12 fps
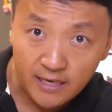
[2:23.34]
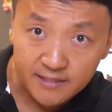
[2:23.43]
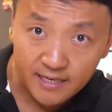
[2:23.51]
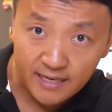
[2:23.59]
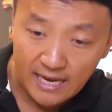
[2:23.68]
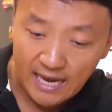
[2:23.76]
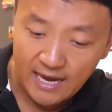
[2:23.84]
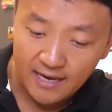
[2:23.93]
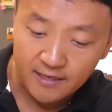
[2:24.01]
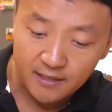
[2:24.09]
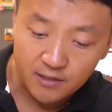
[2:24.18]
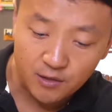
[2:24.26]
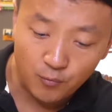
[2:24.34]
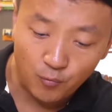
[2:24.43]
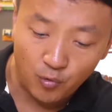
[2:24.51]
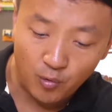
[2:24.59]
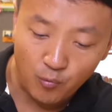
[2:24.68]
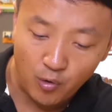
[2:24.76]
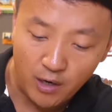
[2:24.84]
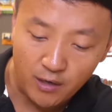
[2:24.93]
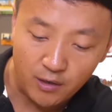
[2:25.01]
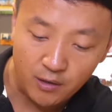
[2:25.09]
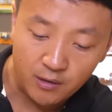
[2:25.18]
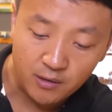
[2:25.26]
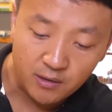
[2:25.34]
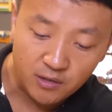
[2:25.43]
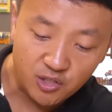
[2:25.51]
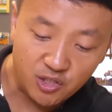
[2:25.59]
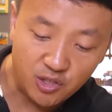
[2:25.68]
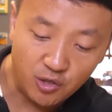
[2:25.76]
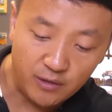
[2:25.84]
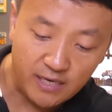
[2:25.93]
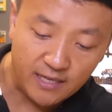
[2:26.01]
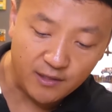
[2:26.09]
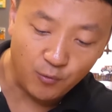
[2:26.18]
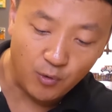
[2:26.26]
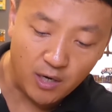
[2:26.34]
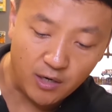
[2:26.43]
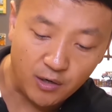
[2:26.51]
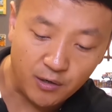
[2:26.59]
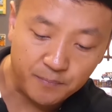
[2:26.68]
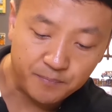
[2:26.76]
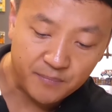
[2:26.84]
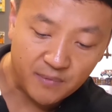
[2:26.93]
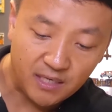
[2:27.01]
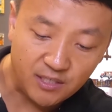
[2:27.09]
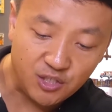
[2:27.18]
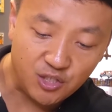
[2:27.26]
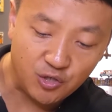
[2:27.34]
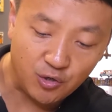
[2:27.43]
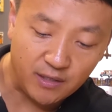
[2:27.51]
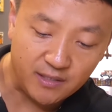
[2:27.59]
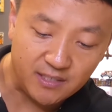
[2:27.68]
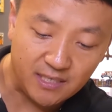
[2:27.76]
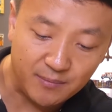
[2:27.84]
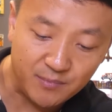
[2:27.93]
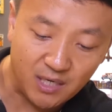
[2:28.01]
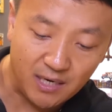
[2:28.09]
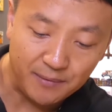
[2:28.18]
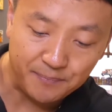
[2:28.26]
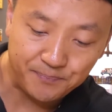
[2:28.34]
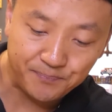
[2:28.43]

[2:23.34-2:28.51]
as I add the warm water. Slowly add the water and stir at the same time.